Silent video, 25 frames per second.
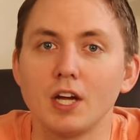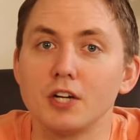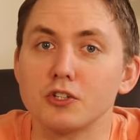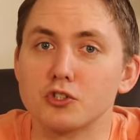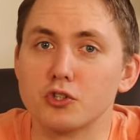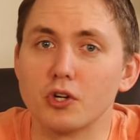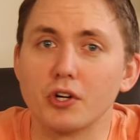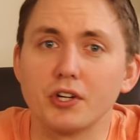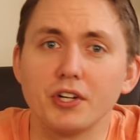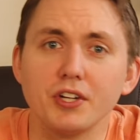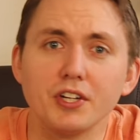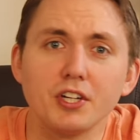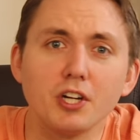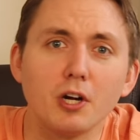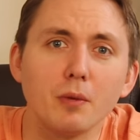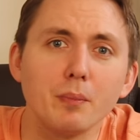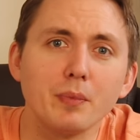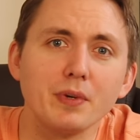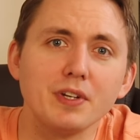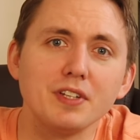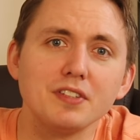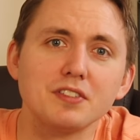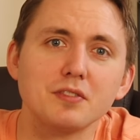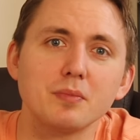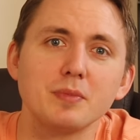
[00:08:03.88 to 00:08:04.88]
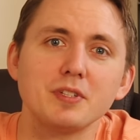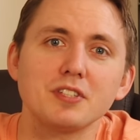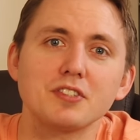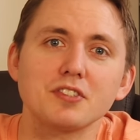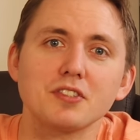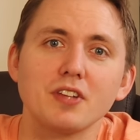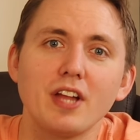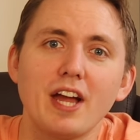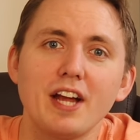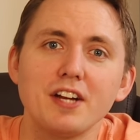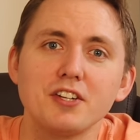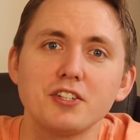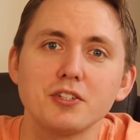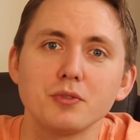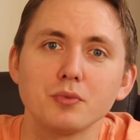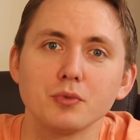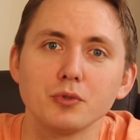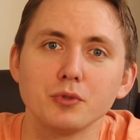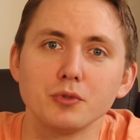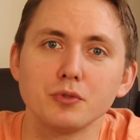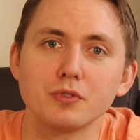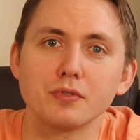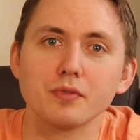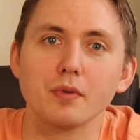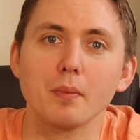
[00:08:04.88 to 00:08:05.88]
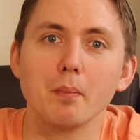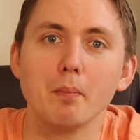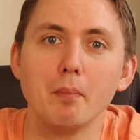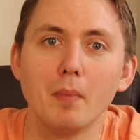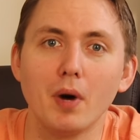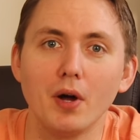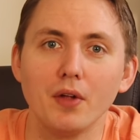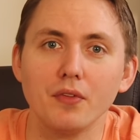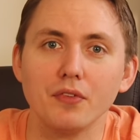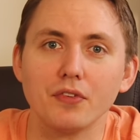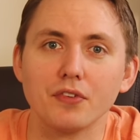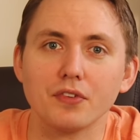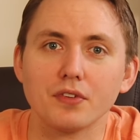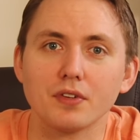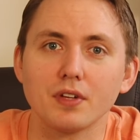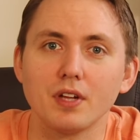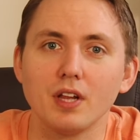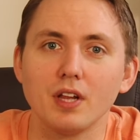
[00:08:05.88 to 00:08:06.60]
Trucking companies have been slashing routes for months.